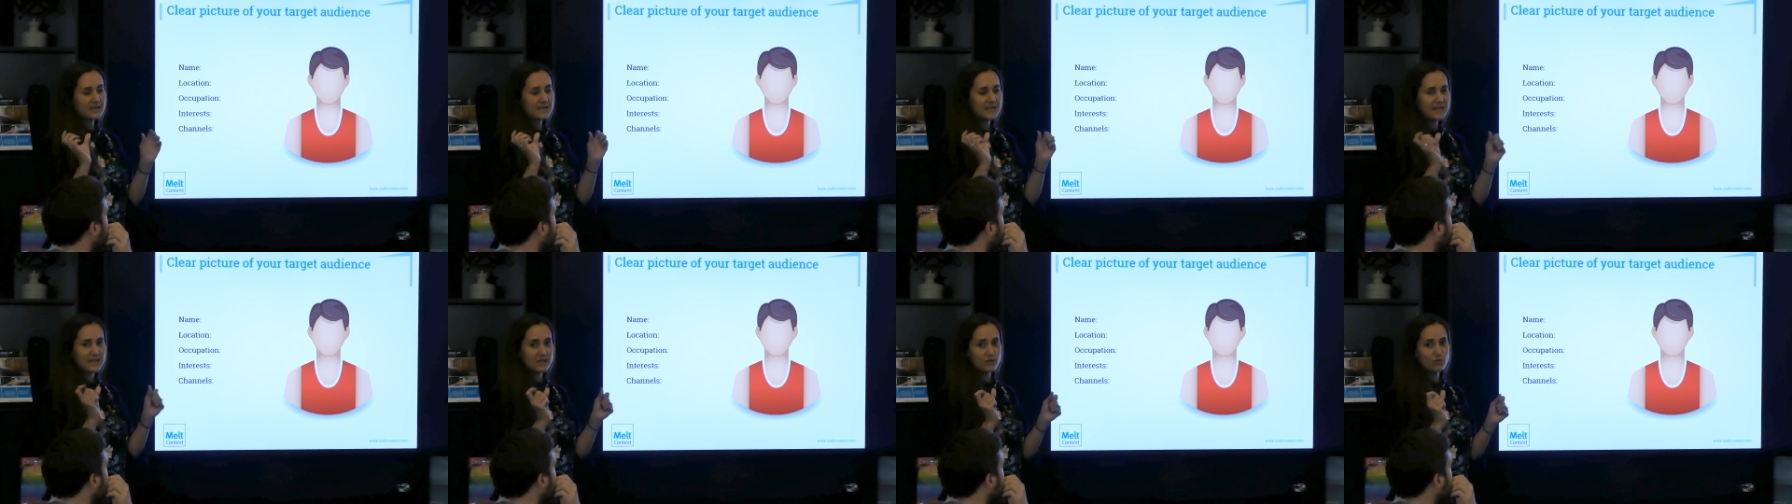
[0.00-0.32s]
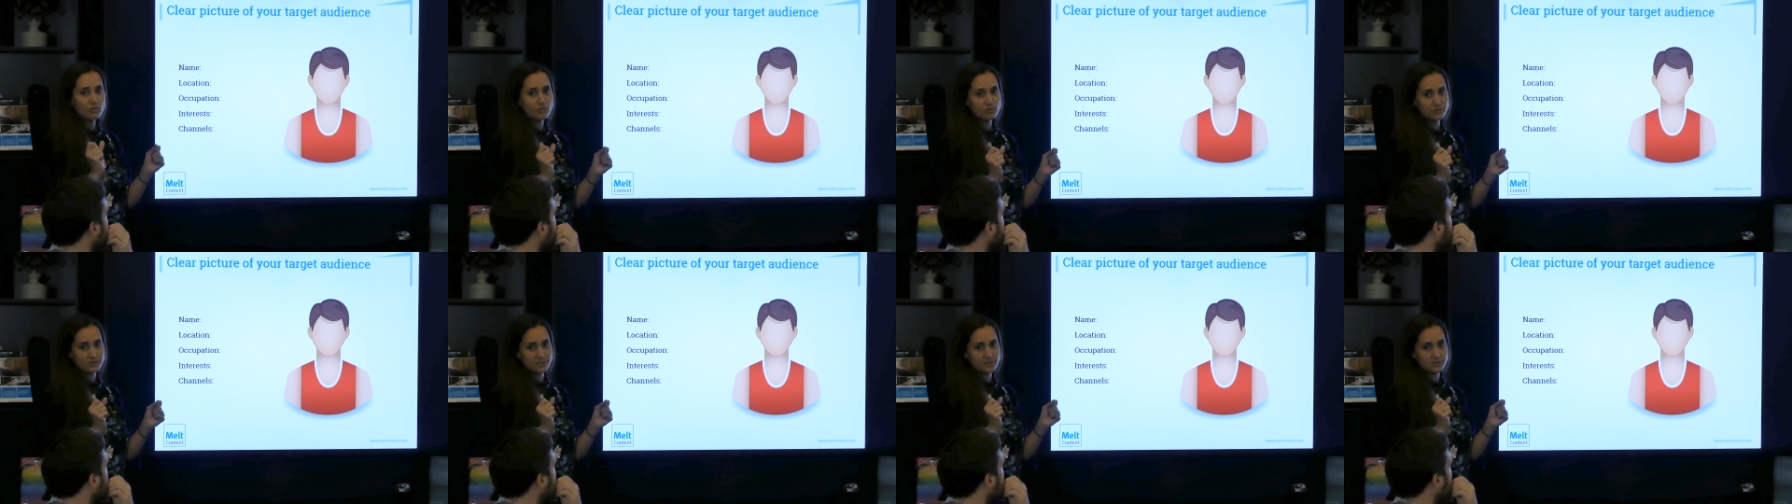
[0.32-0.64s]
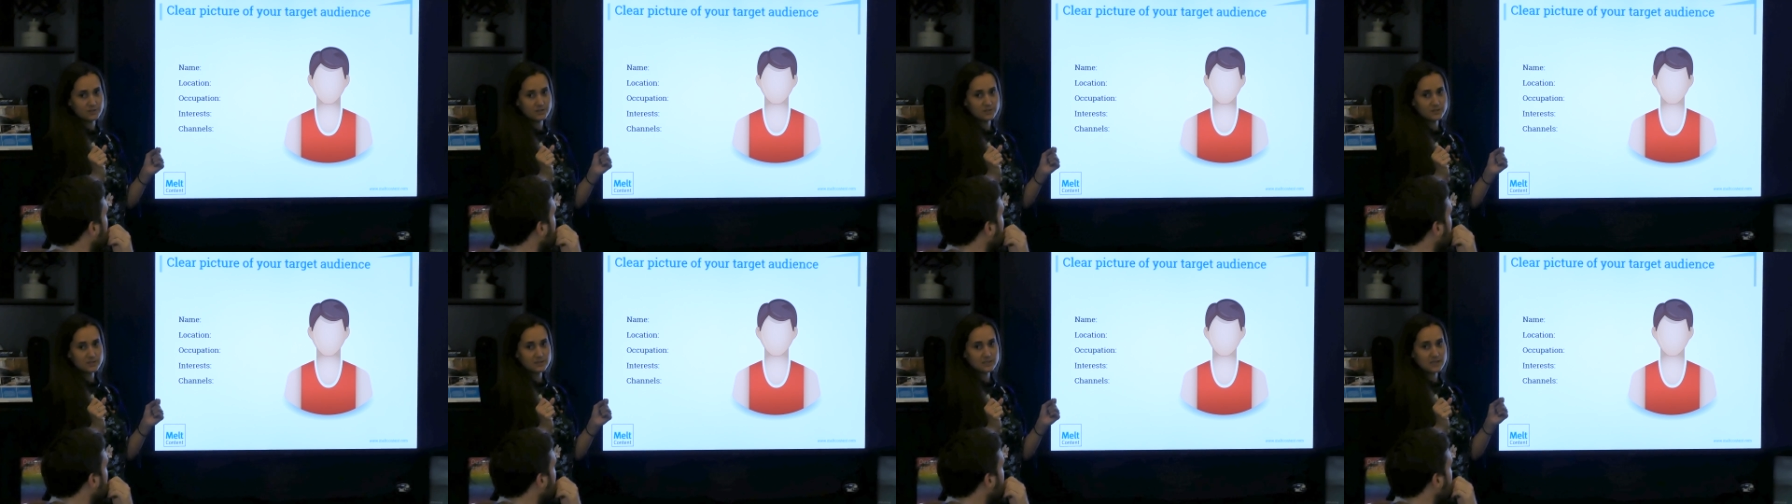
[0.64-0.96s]
key
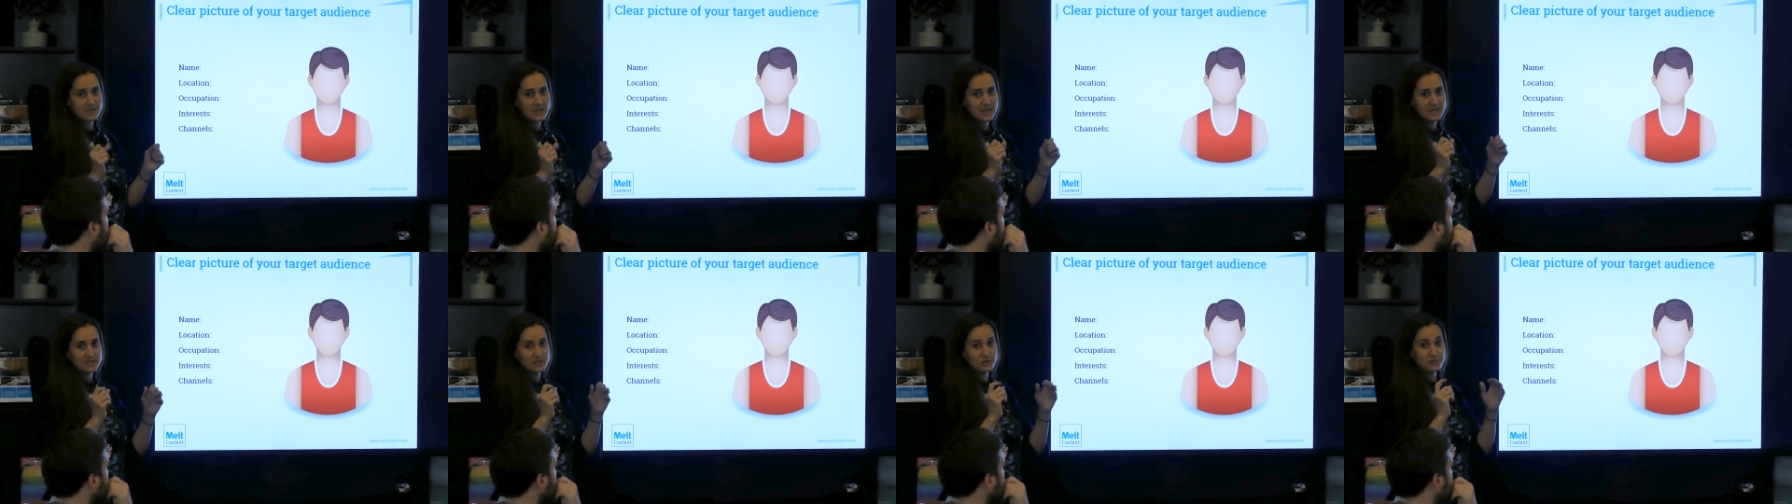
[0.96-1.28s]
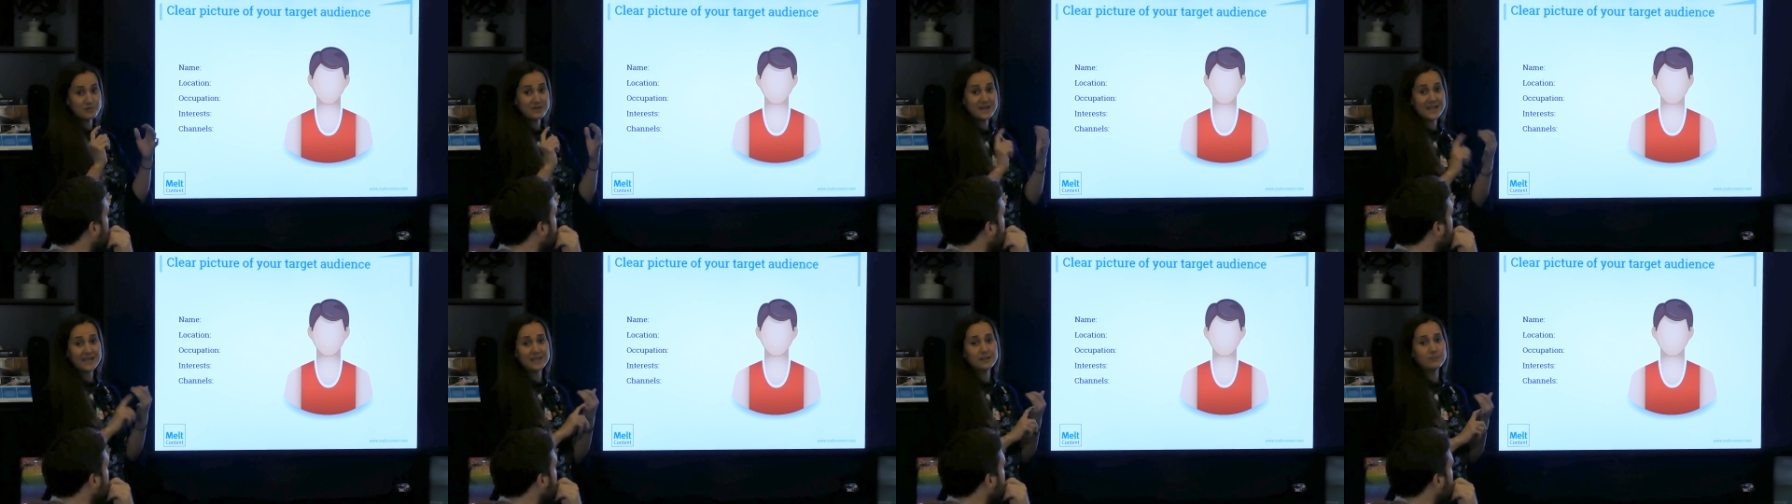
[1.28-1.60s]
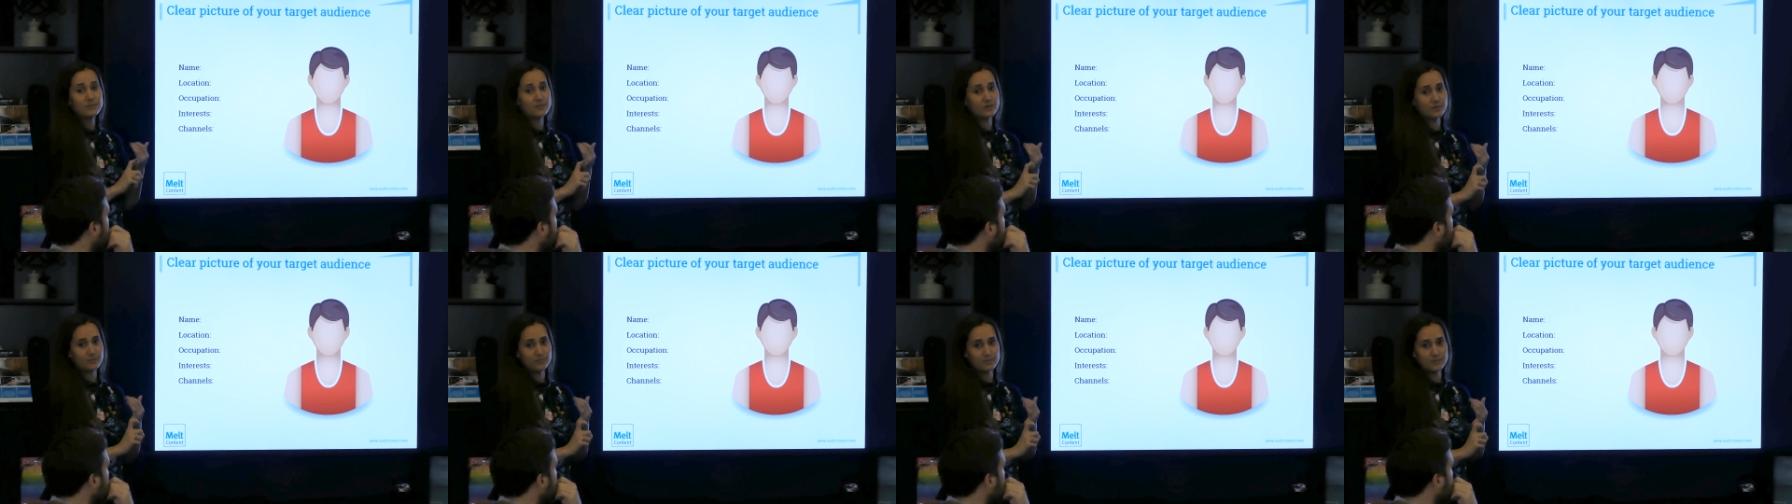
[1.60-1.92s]
audience, and you
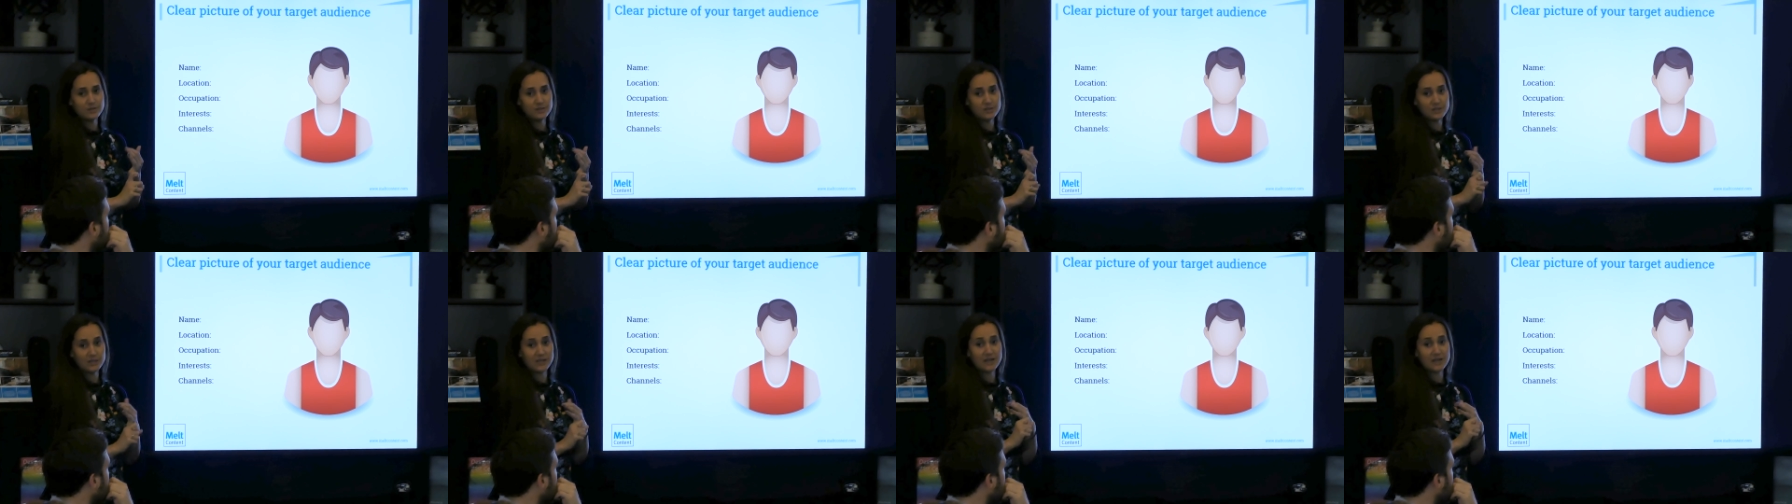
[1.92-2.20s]
name them.